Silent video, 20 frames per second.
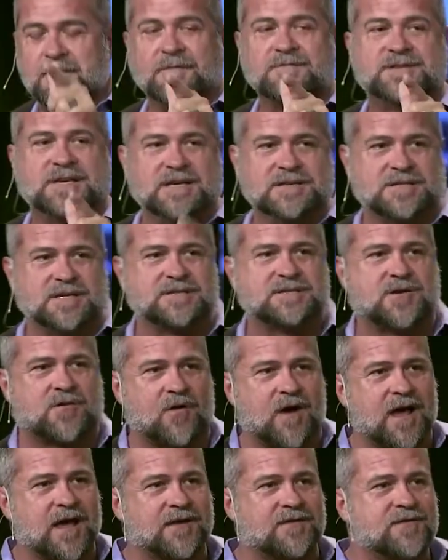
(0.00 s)
of Jesus
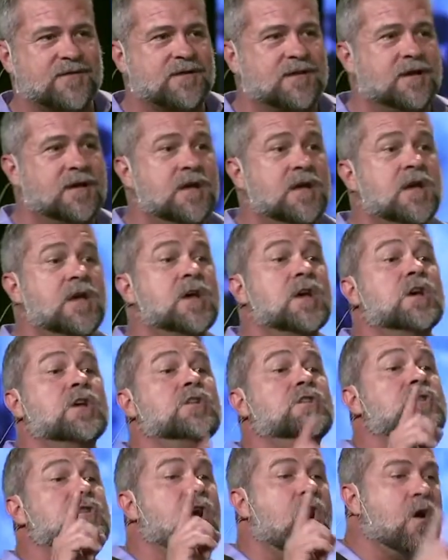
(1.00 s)
Christ,
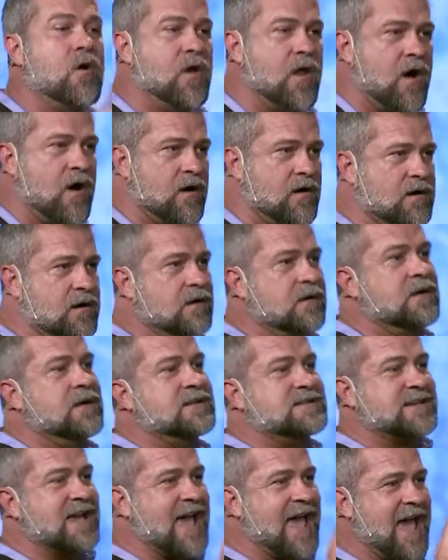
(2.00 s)
no longer
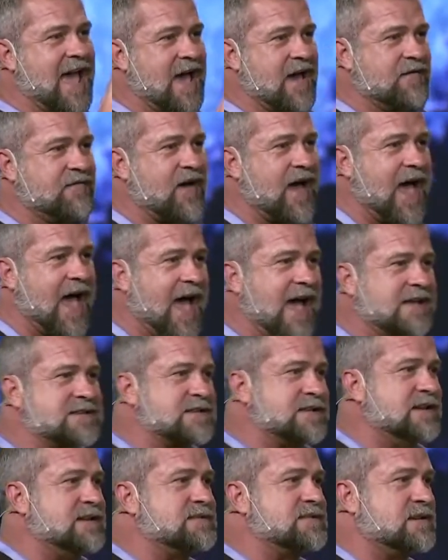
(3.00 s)
to have
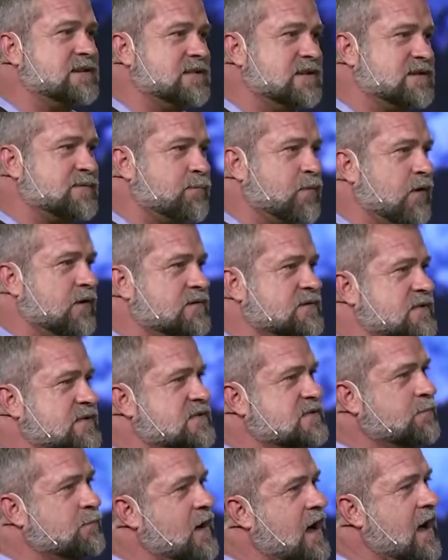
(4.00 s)
access to this
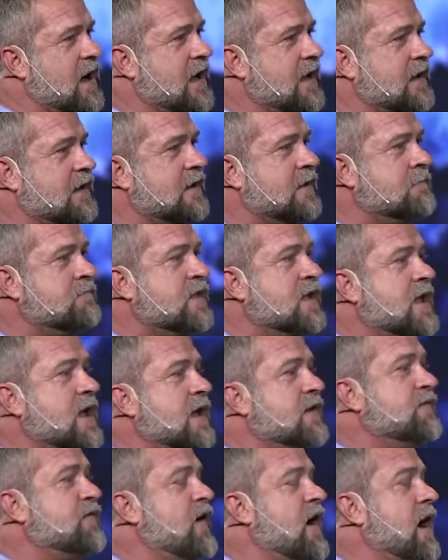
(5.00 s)
person's mind.
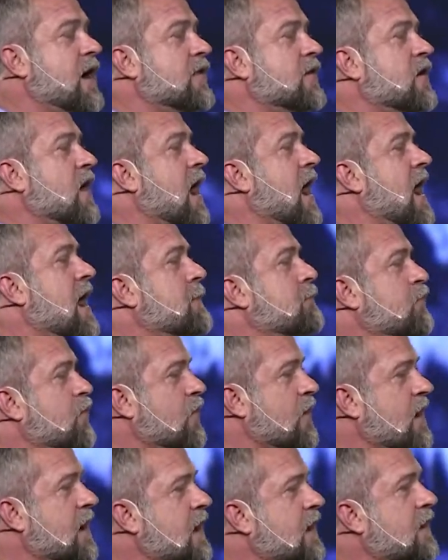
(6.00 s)
And Father, I
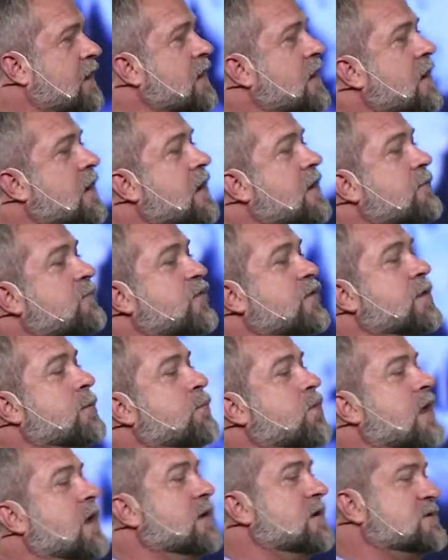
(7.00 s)
pray for the
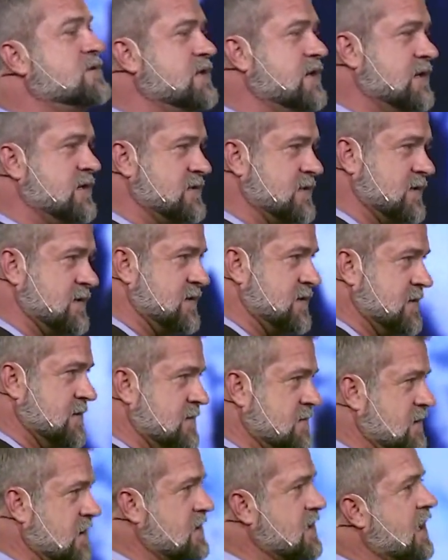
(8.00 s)
blood of
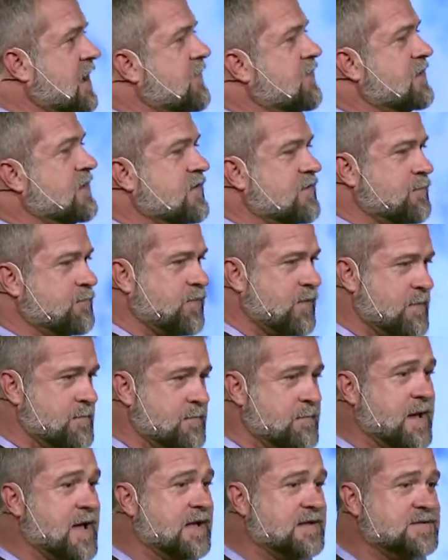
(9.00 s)
Jesus to cover this
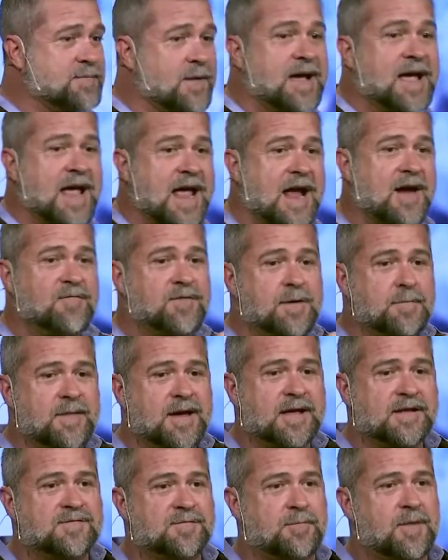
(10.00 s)
man's mind, every
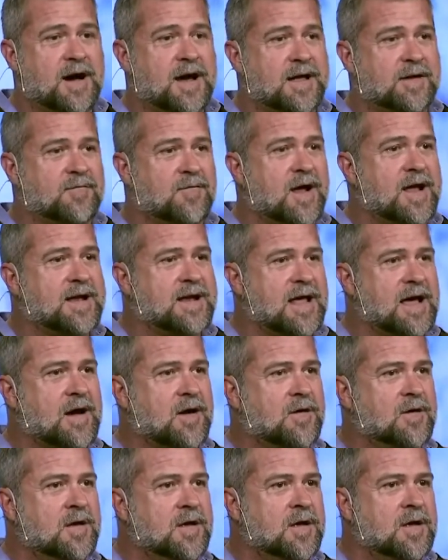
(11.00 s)
man's mind right now.
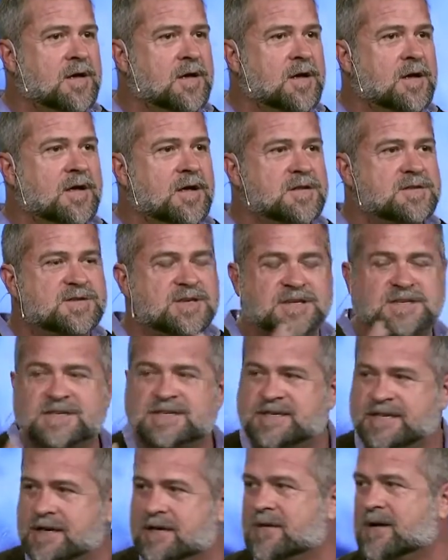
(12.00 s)
Just
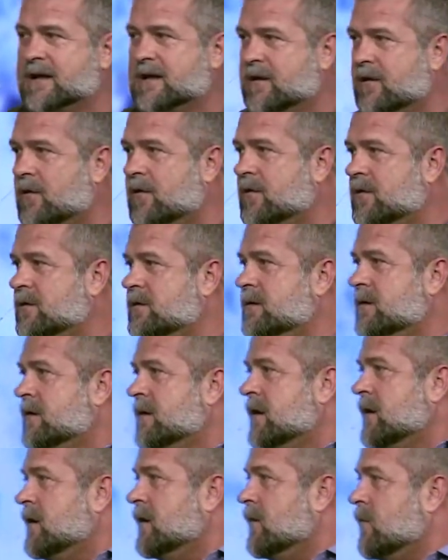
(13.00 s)
seal it, Lord,
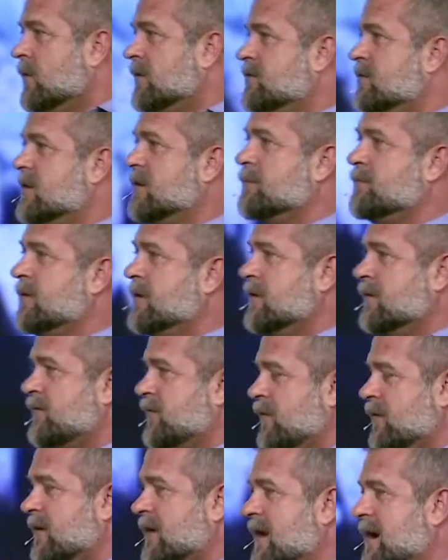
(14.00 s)
with your
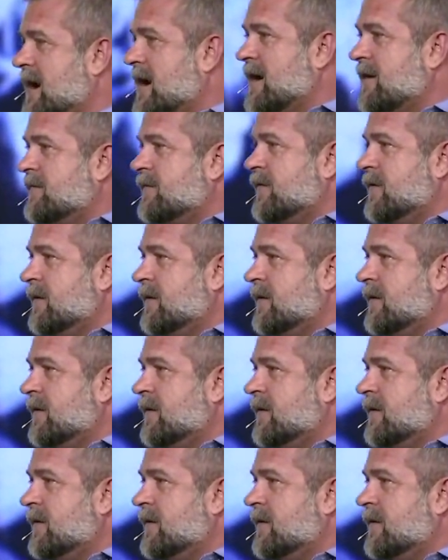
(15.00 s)
beautiful love.